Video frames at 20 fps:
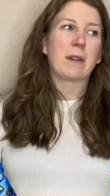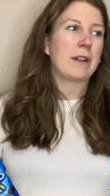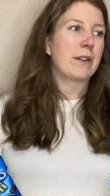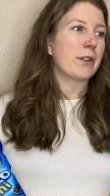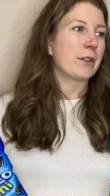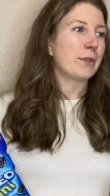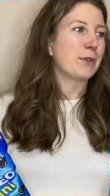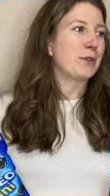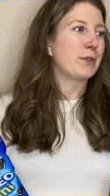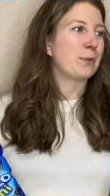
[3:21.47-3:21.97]

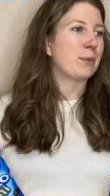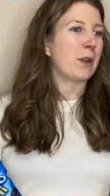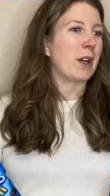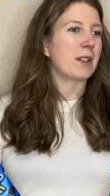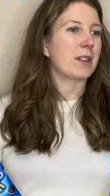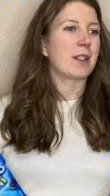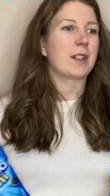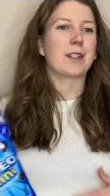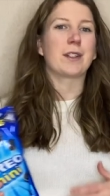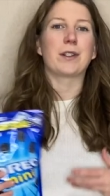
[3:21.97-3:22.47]
blender, or food
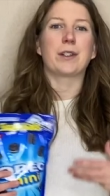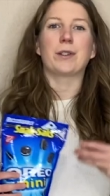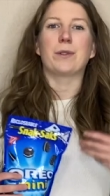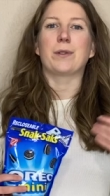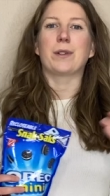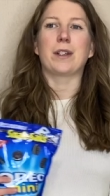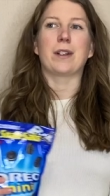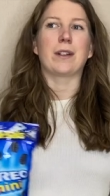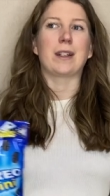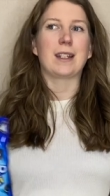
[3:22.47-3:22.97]
processor, or
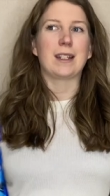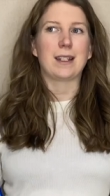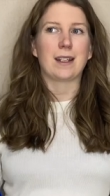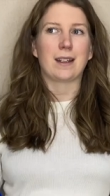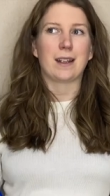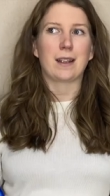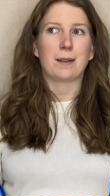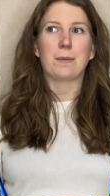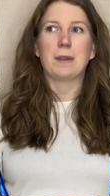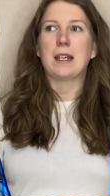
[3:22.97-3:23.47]
you're lazy
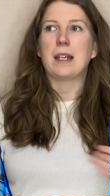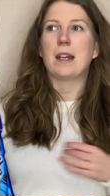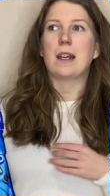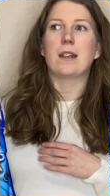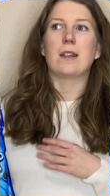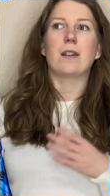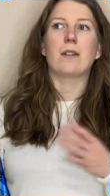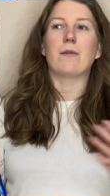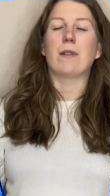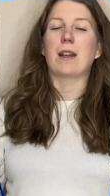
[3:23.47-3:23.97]
like me and
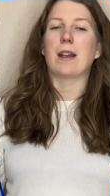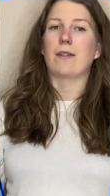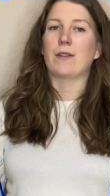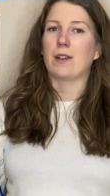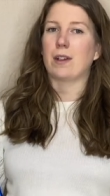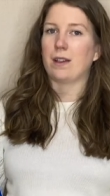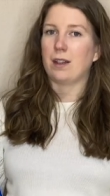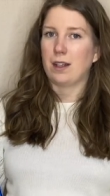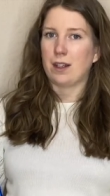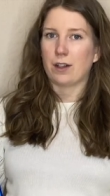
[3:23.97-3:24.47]
you don't want to have
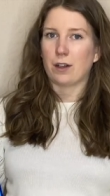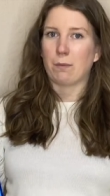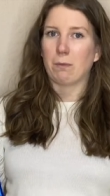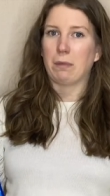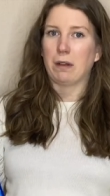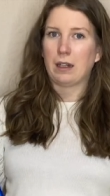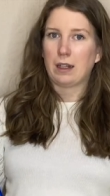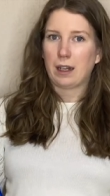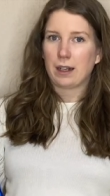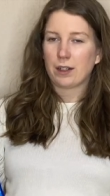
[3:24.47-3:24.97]
to clean your
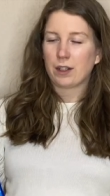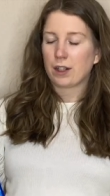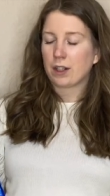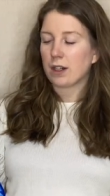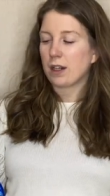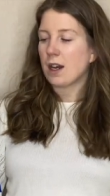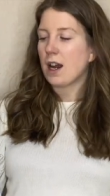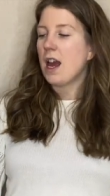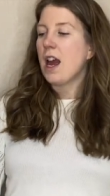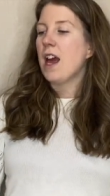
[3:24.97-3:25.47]

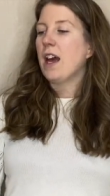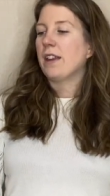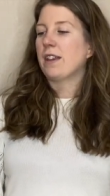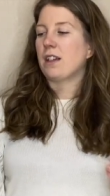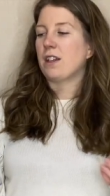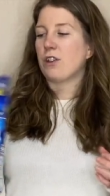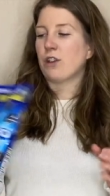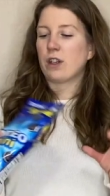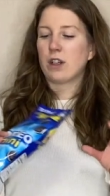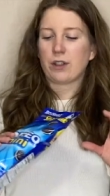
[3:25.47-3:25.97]
blender,
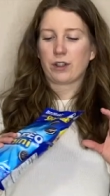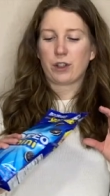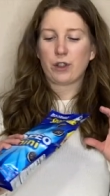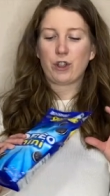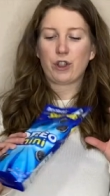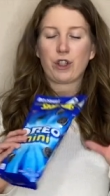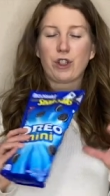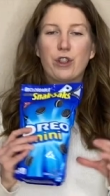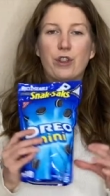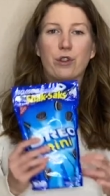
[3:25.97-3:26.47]
then you can also
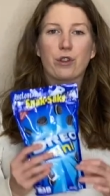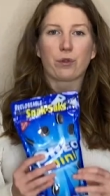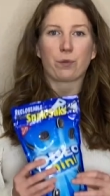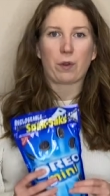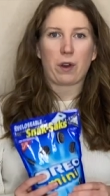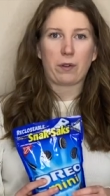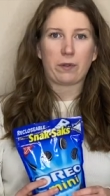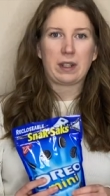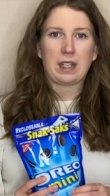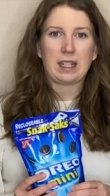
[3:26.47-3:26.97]
just
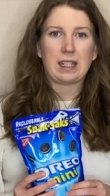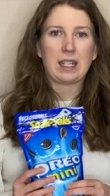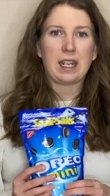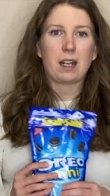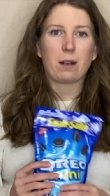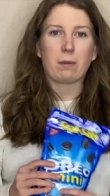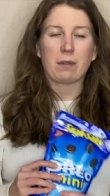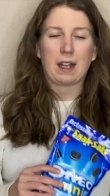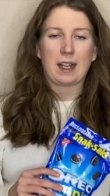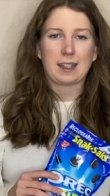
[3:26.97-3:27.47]
throw these in
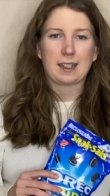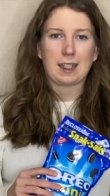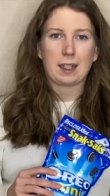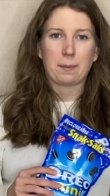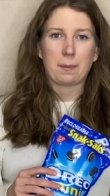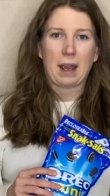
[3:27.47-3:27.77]
a plastic